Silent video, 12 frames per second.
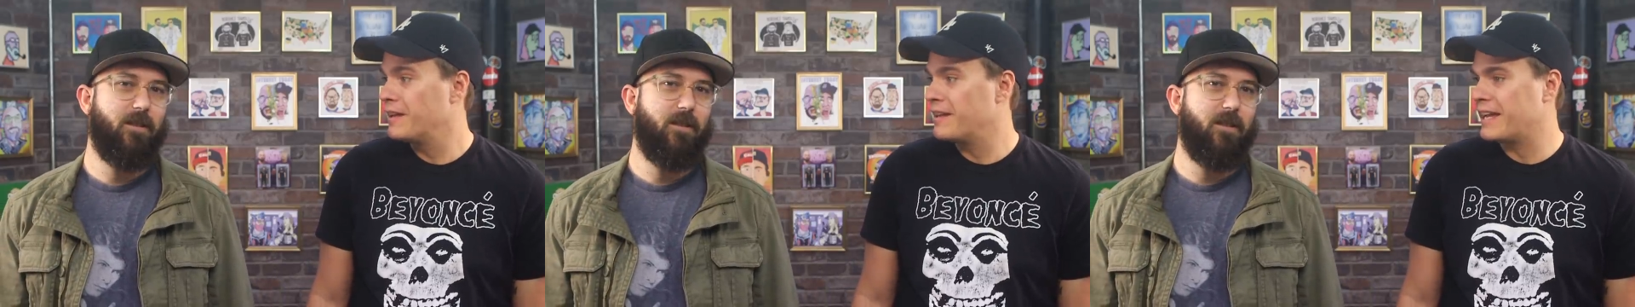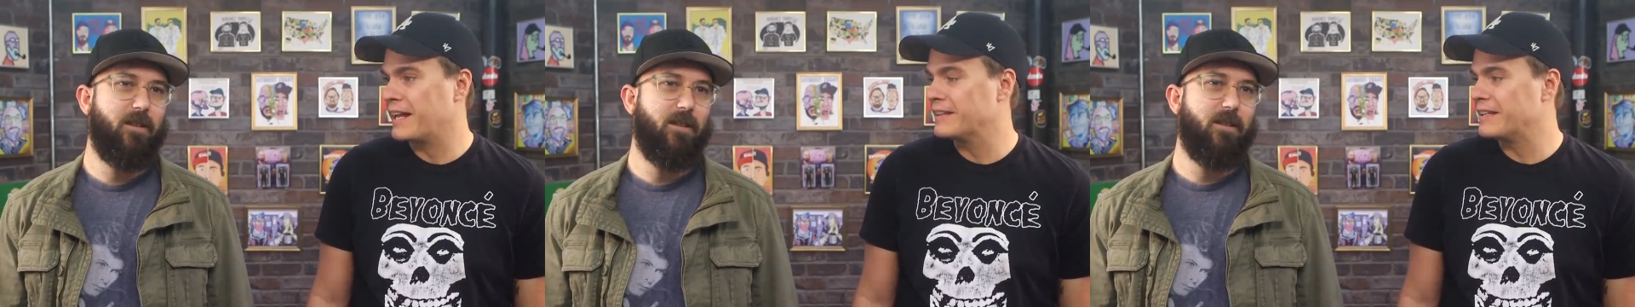
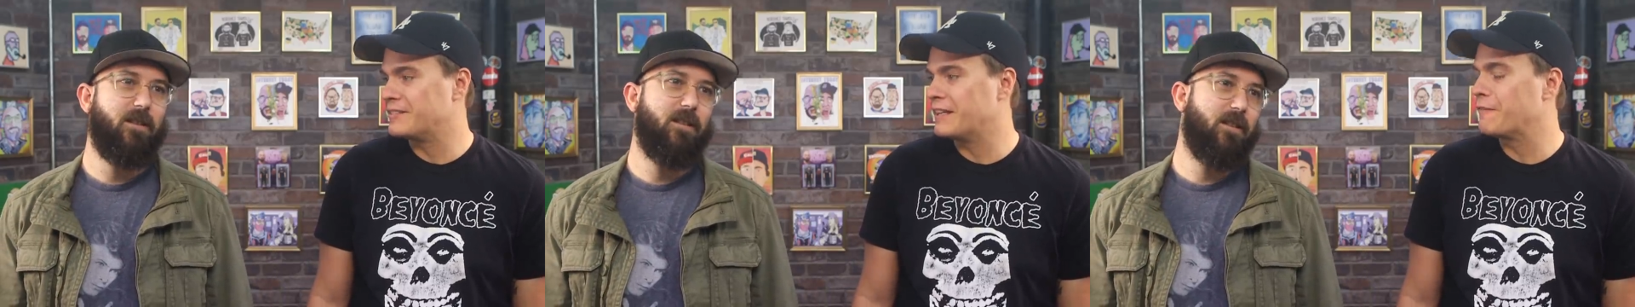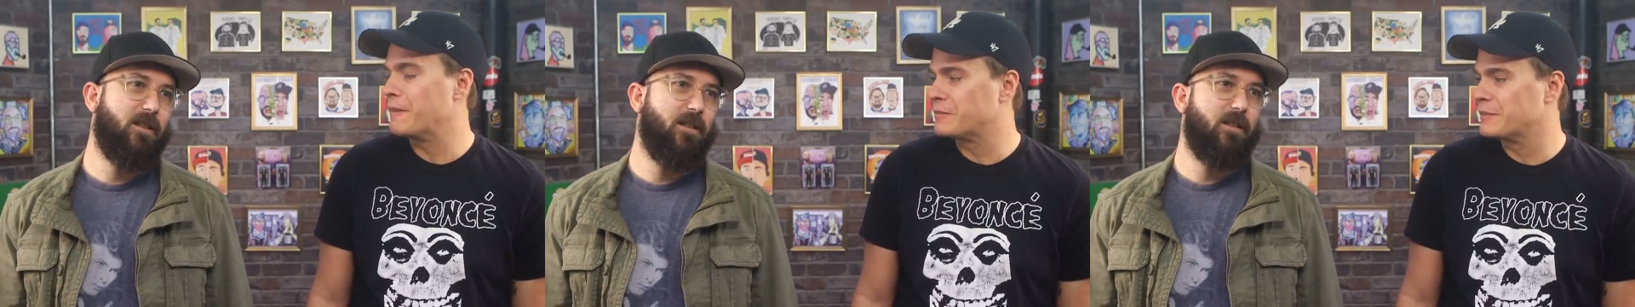Speaker 1: they could at least
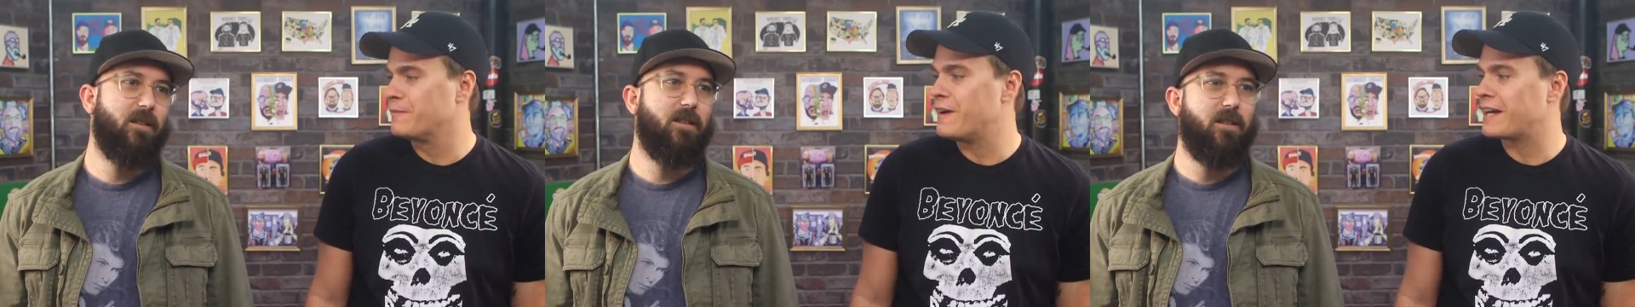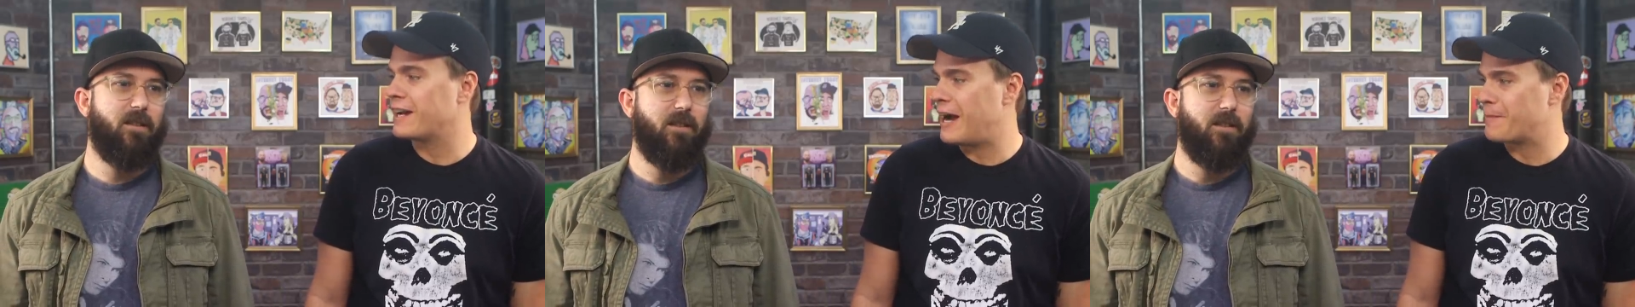give them some
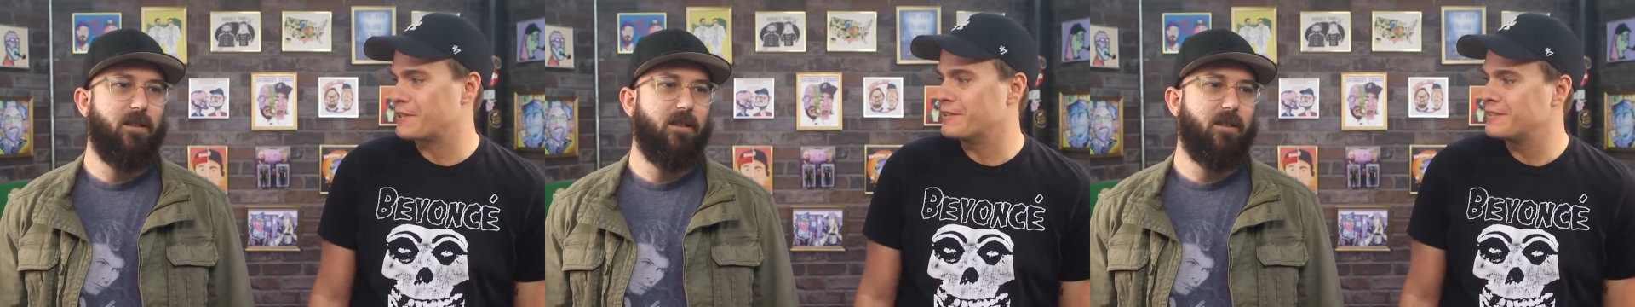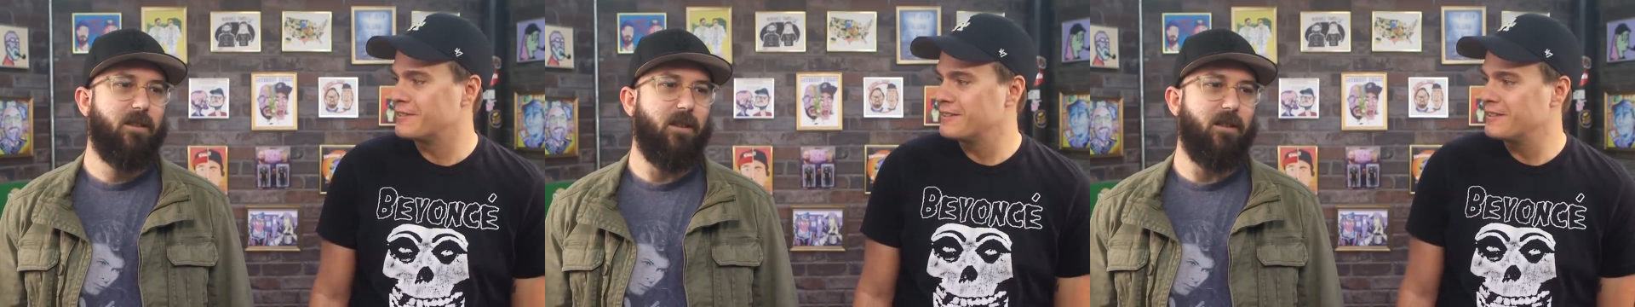fucking
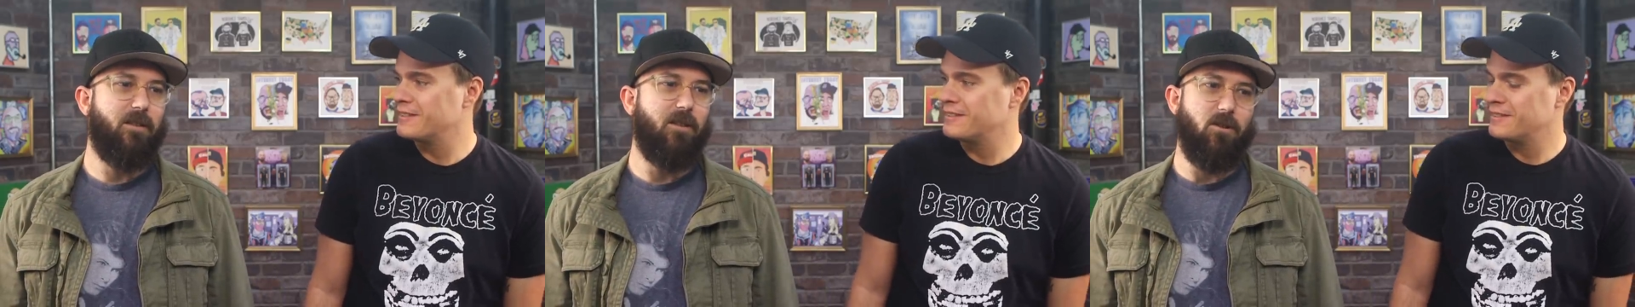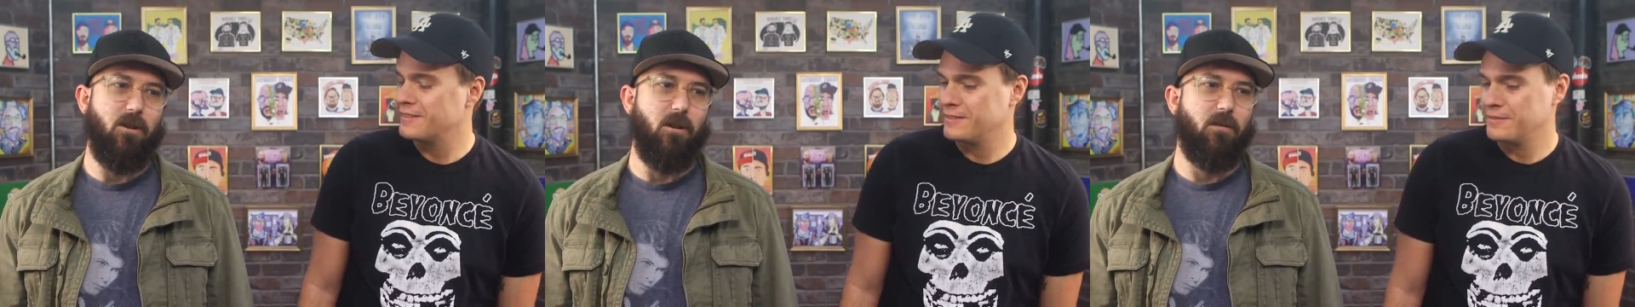options. That
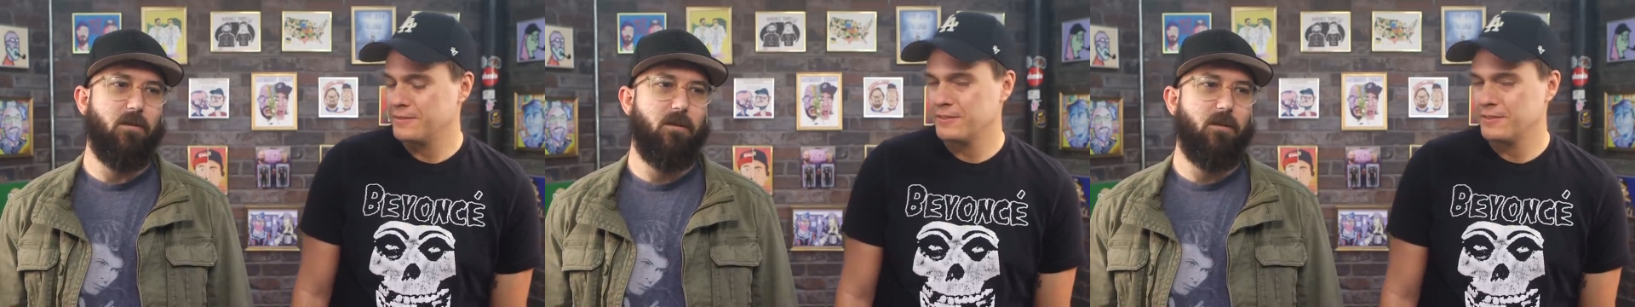is true.